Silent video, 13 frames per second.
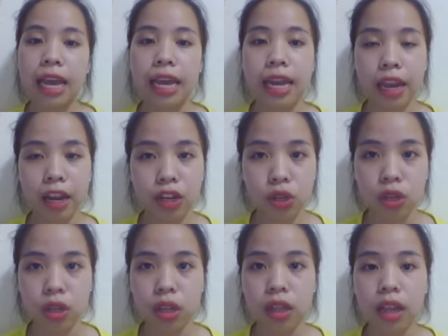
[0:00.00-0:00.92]
In
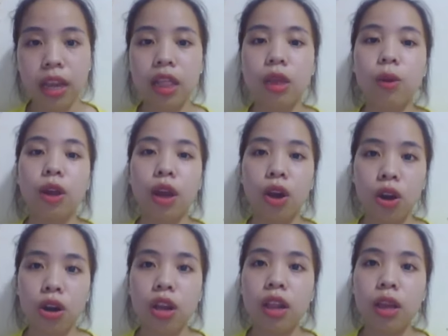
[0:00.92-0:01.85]
addition, in the
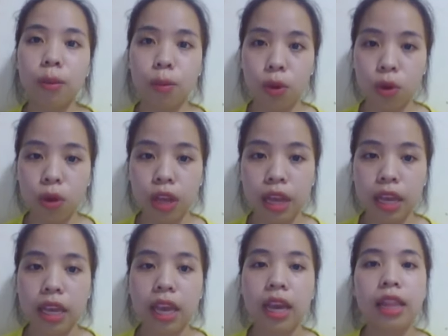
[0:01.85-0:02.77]
early
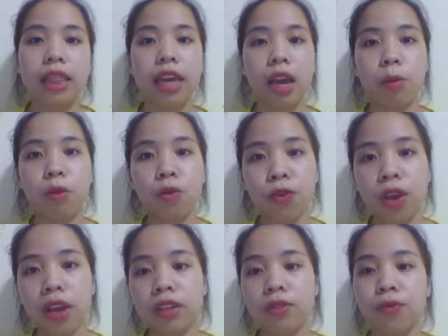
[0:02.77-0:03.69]
morning, the
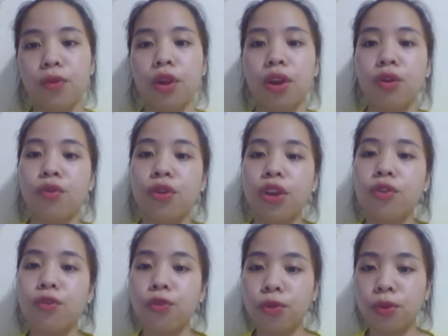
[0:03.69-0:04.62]
atmosphere is
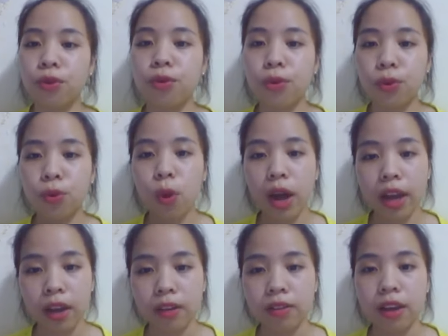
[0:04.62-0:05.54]
very
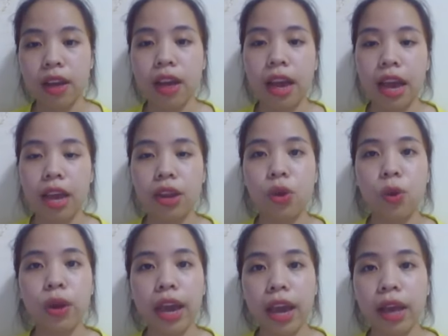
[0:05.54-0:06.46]
quiet, and you
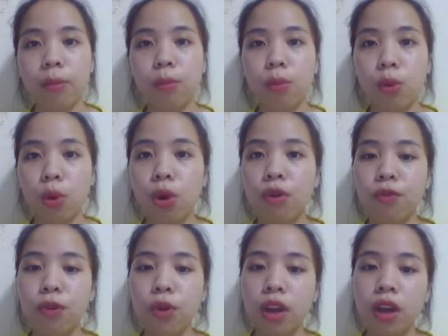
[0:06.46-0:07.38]
can more
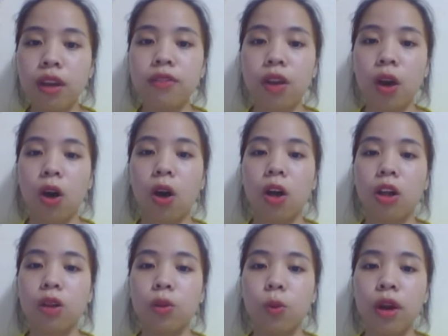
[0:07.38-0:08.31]
focus
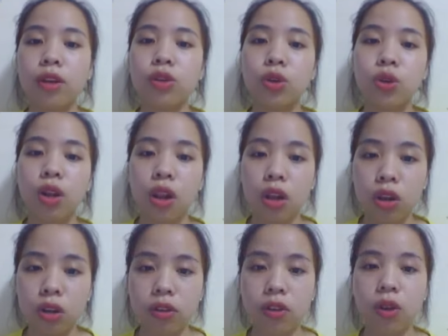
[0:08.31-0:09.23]
on what you
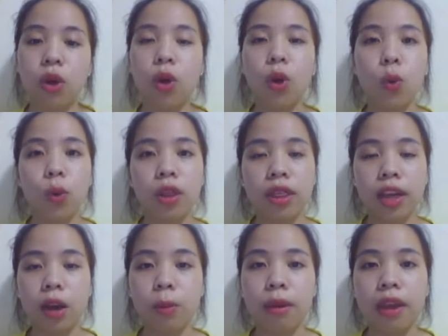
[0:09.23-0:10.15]
learned
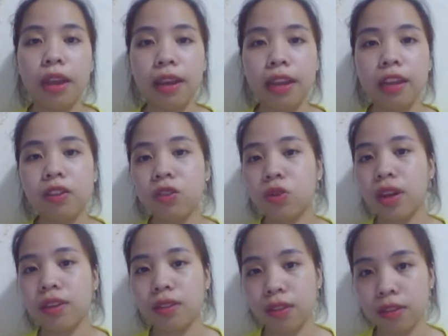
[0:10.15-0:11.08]
without being
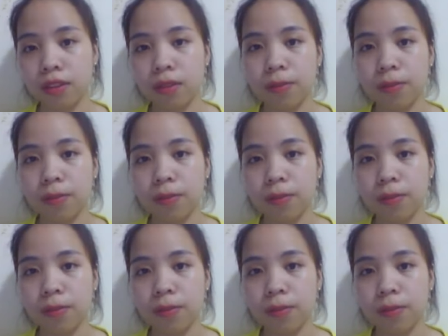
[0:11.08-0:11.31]
distracted.